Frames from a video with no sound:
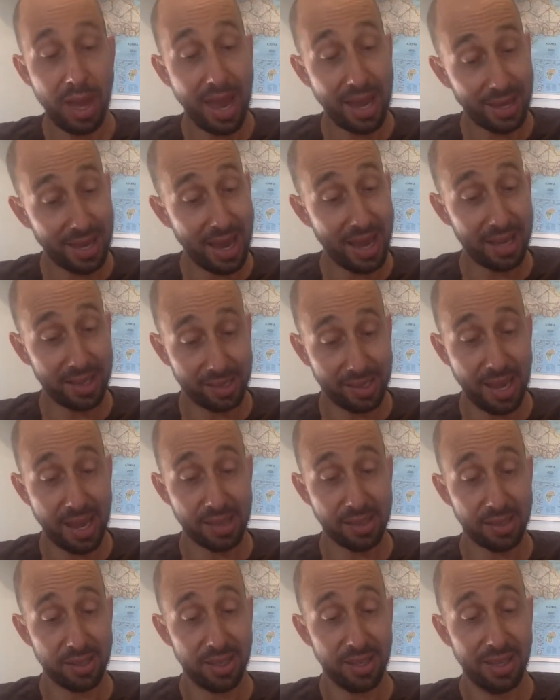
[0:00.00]
And yet it
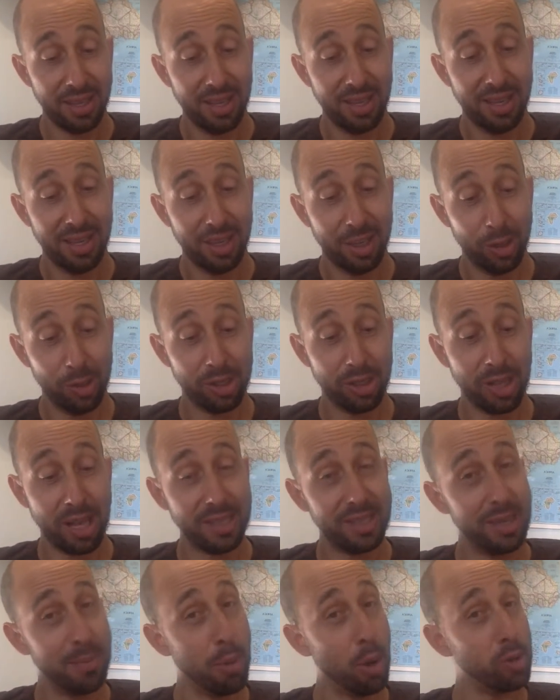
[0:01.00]
says, using
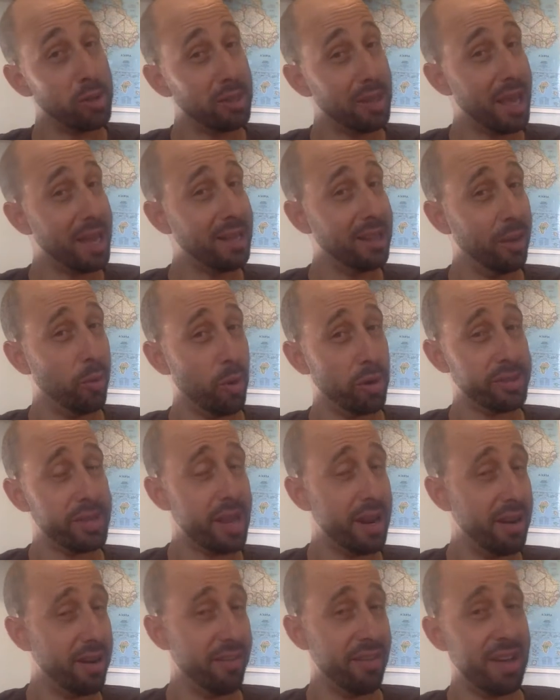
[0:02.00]
lines he most likely worked out
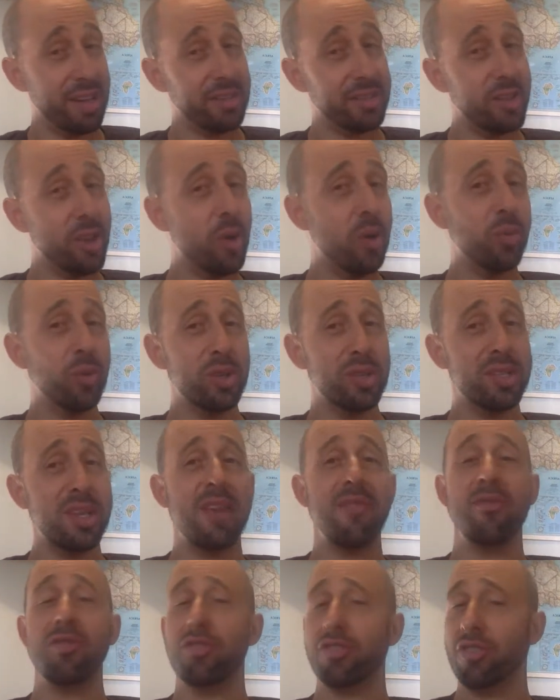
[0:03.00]
in advance. No one will say
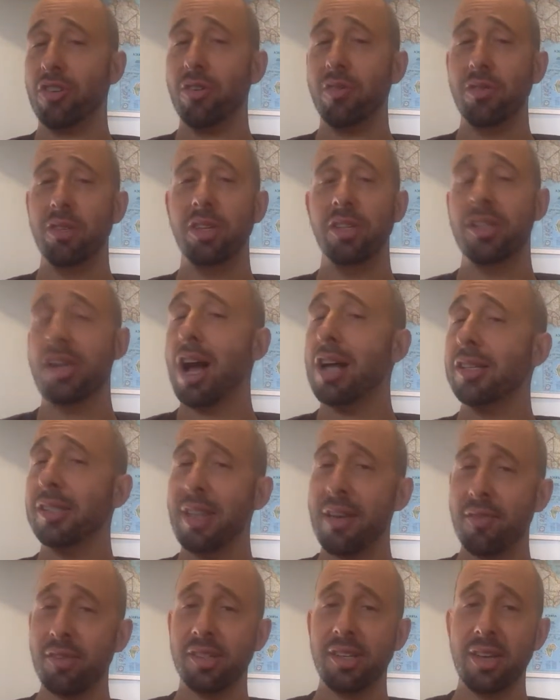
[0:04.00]
for sure. Dodds
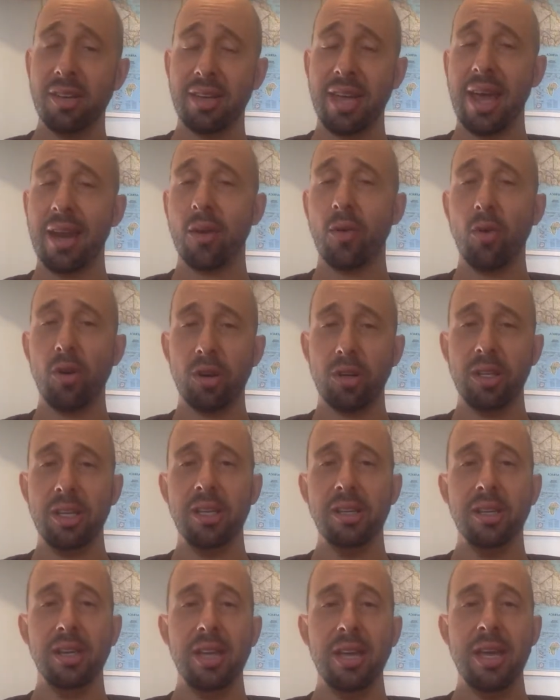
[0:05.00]
never said categorically.